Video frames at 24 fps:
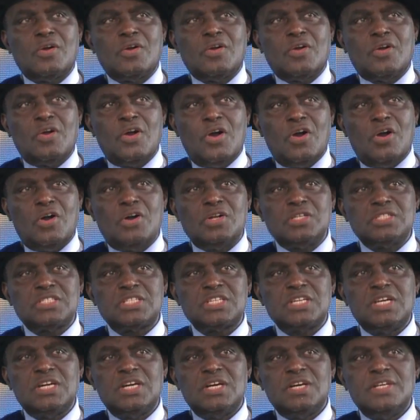called
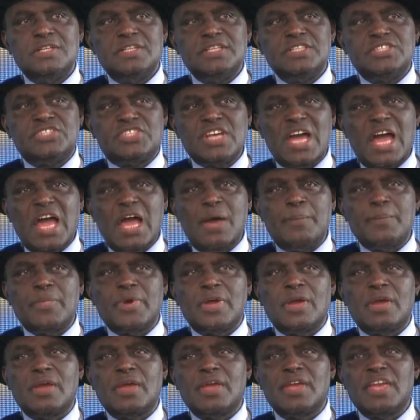the JAM
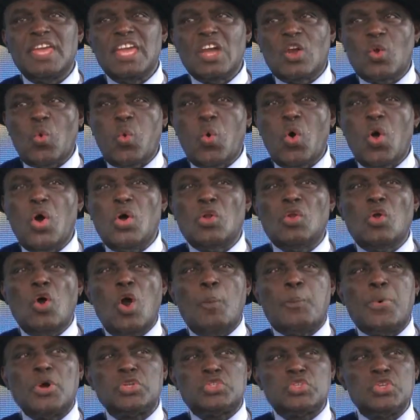Equal
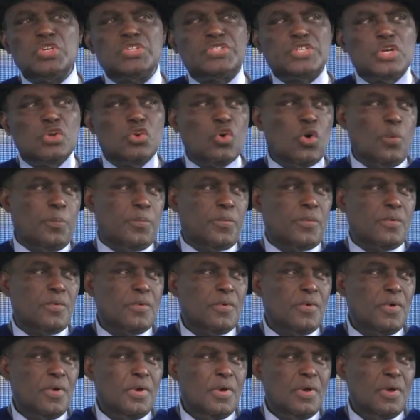Opportunity Group,
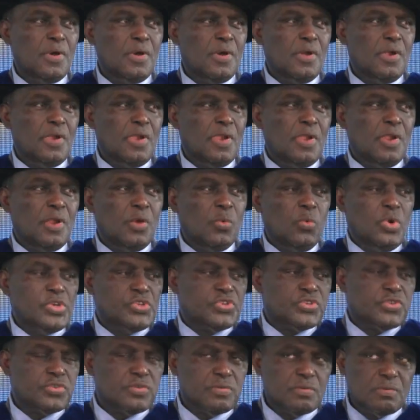
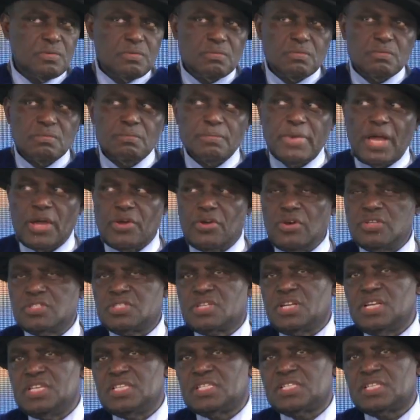which by God's
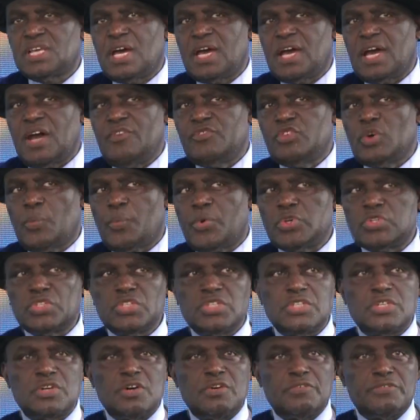grace I have the
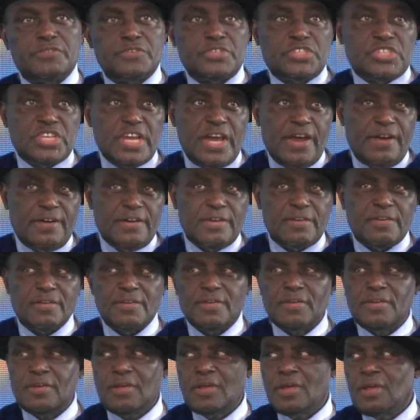opportunity of chairing.
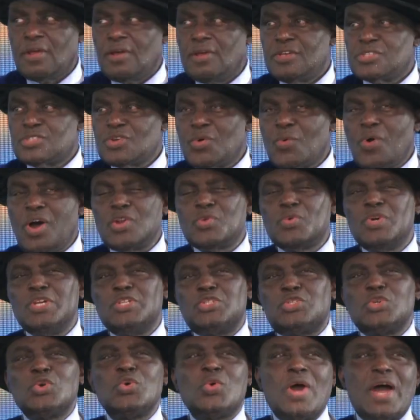So what do we
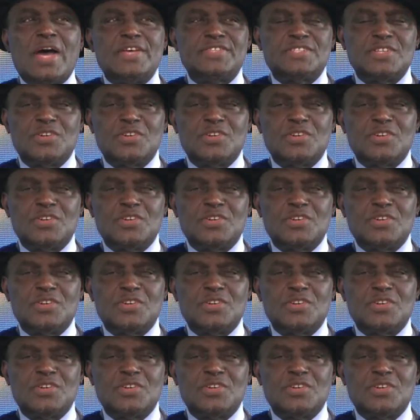do as a